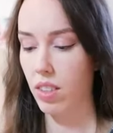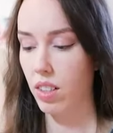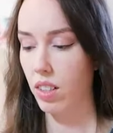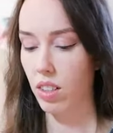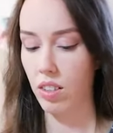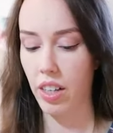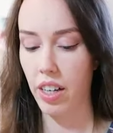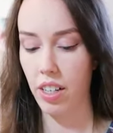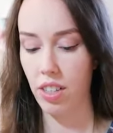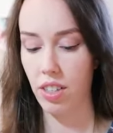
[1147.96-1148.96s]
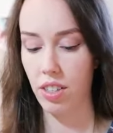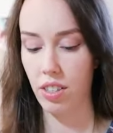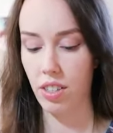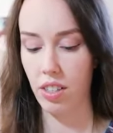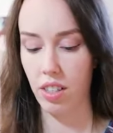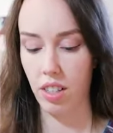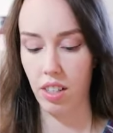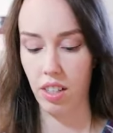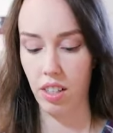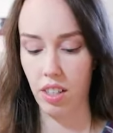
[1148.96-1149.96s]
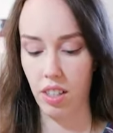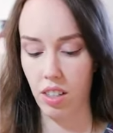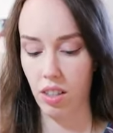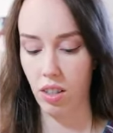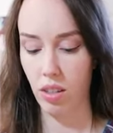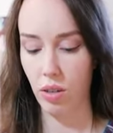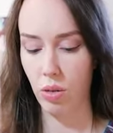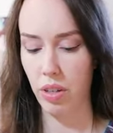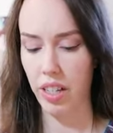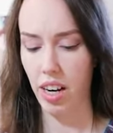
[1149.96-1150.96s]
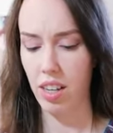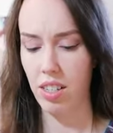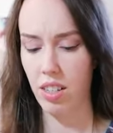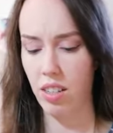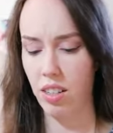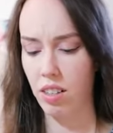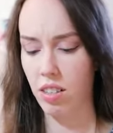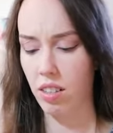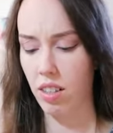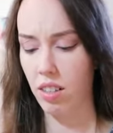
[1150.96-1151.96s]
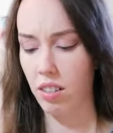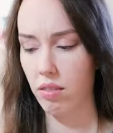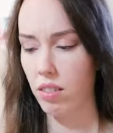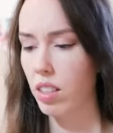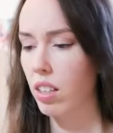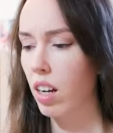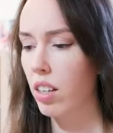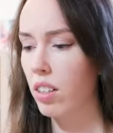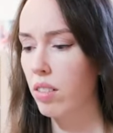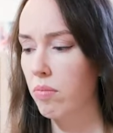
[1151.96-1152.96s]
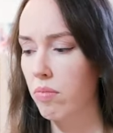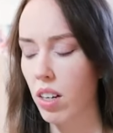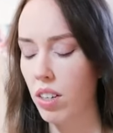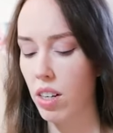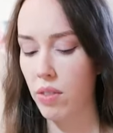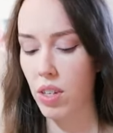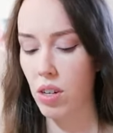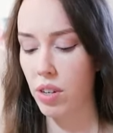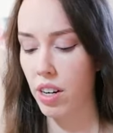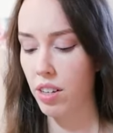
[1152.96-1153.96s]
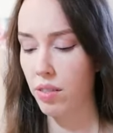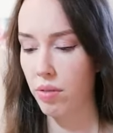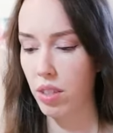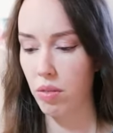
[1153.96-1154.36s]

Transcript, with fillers: Alright. Oh, okay, so did the other, I don't even know now.